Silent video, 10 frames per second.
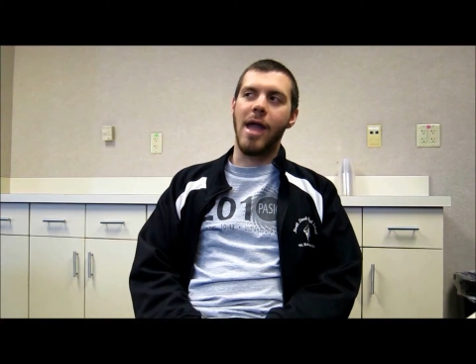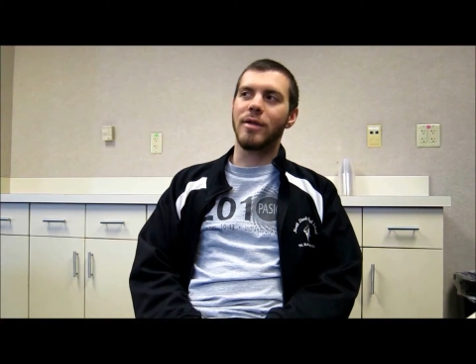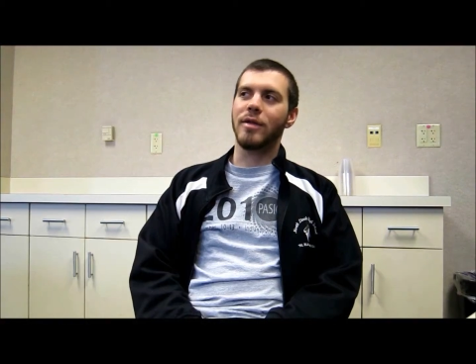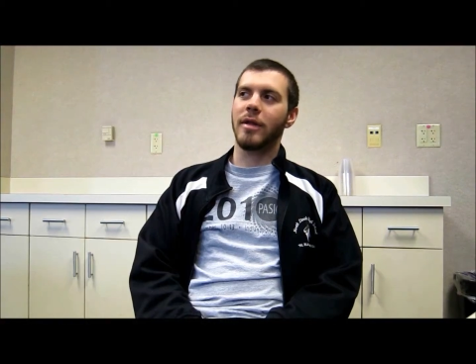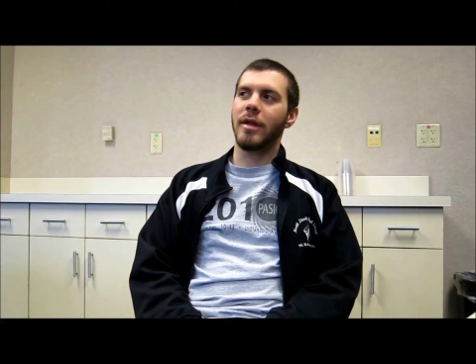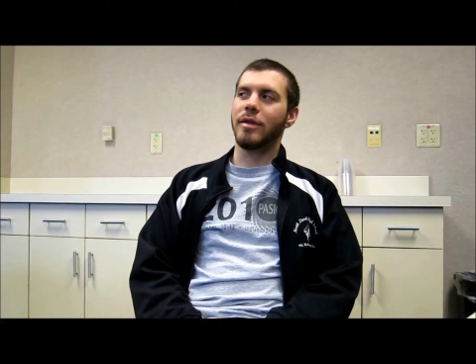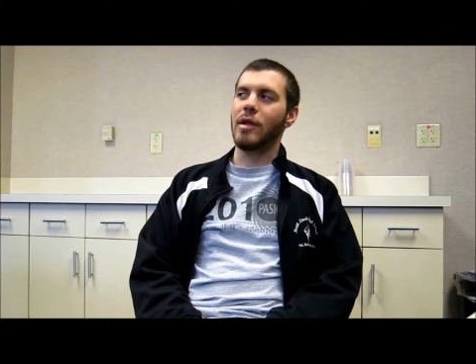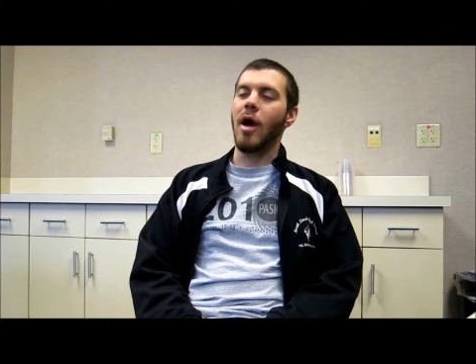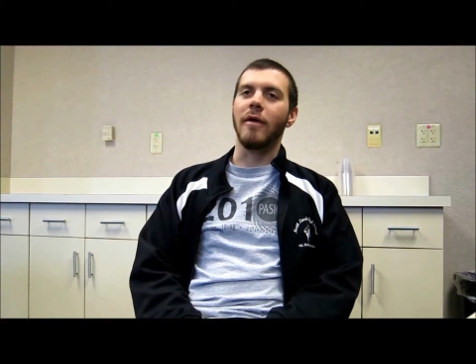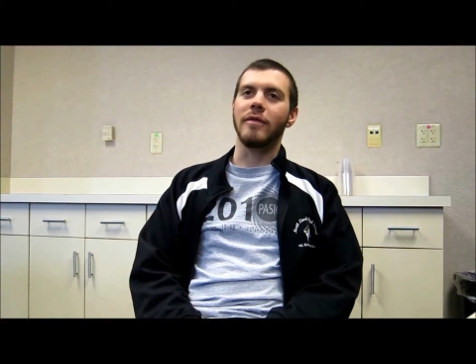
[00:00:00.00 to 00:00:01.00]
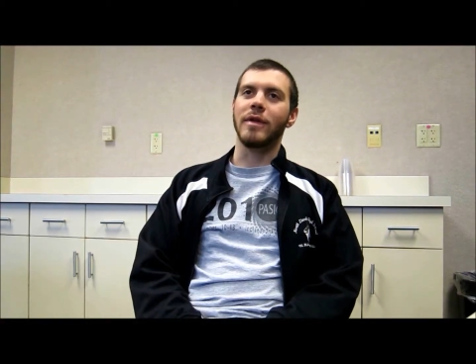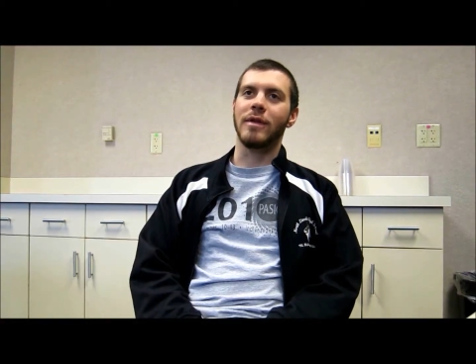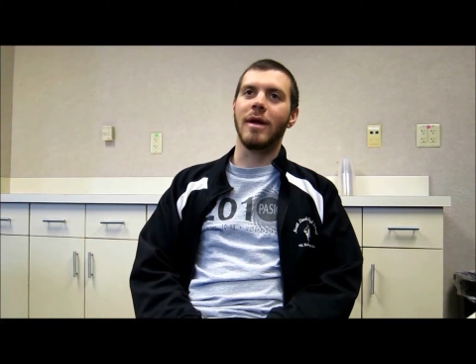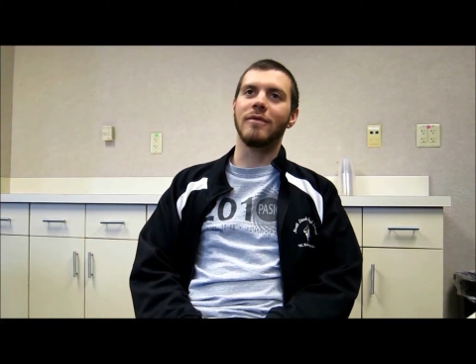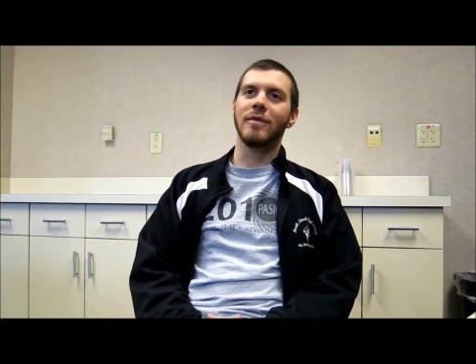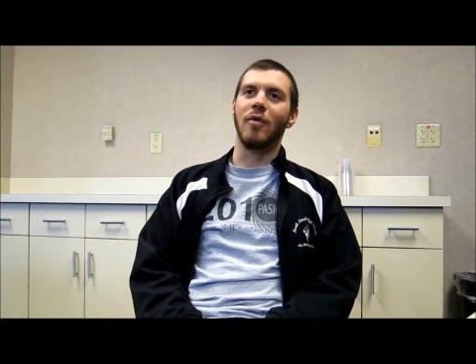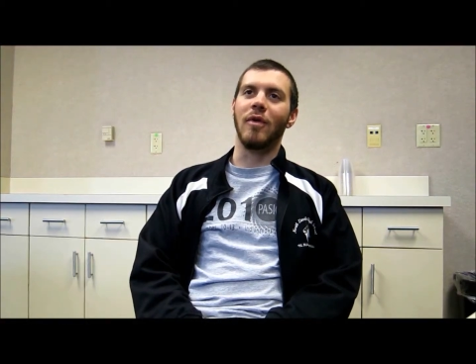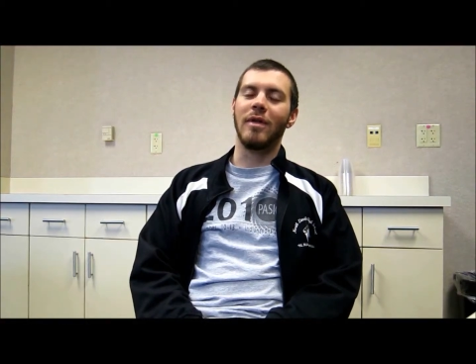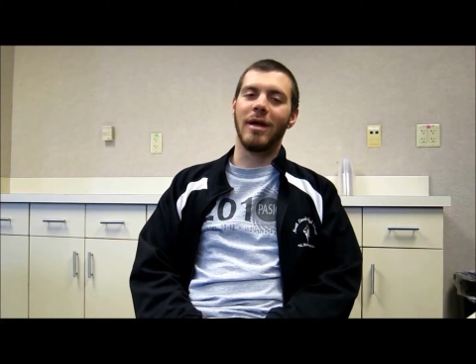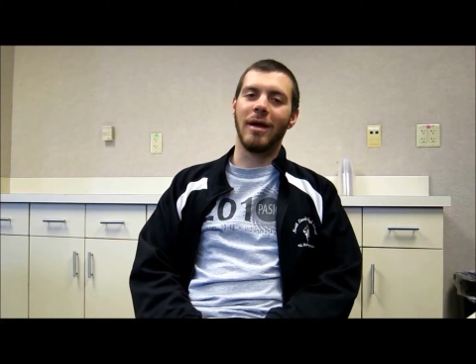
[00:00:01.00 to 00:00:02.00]
it's it's soft, it's
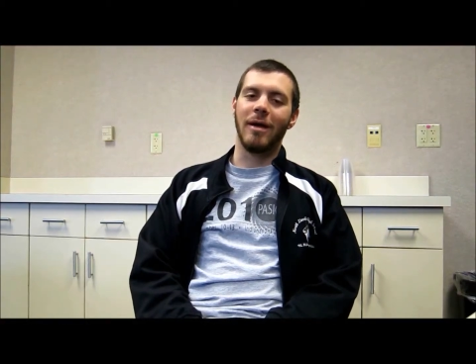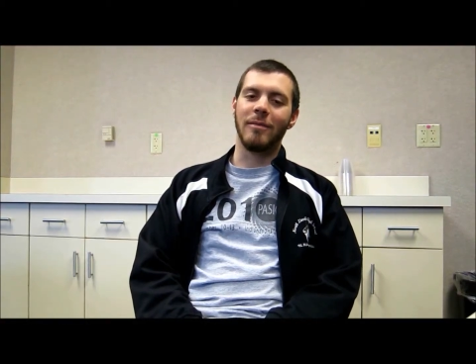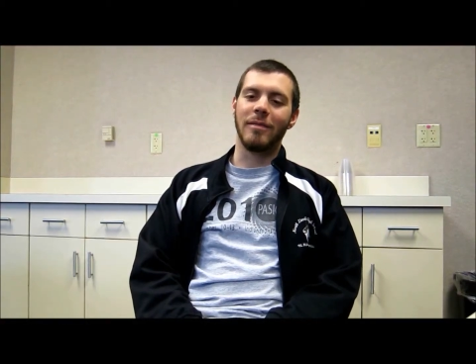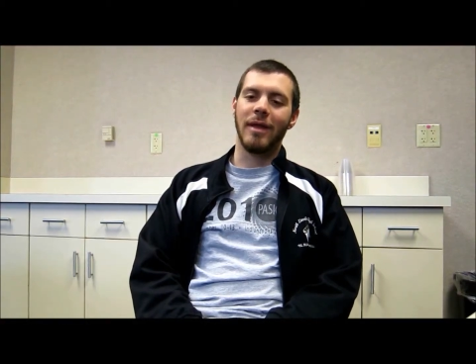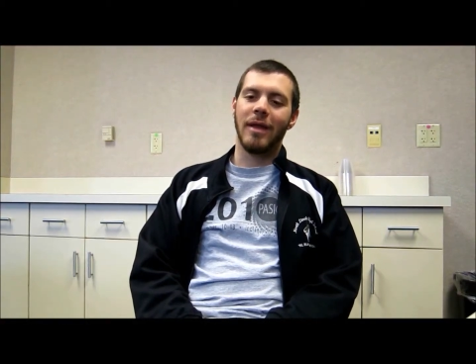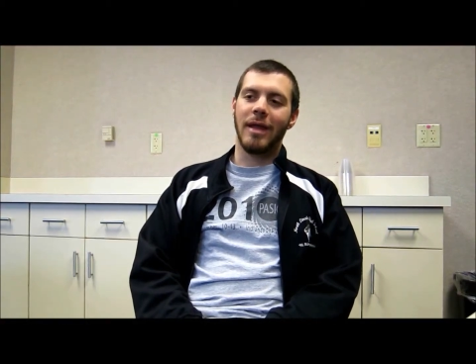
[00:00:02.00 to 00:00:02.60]
comfortable, um,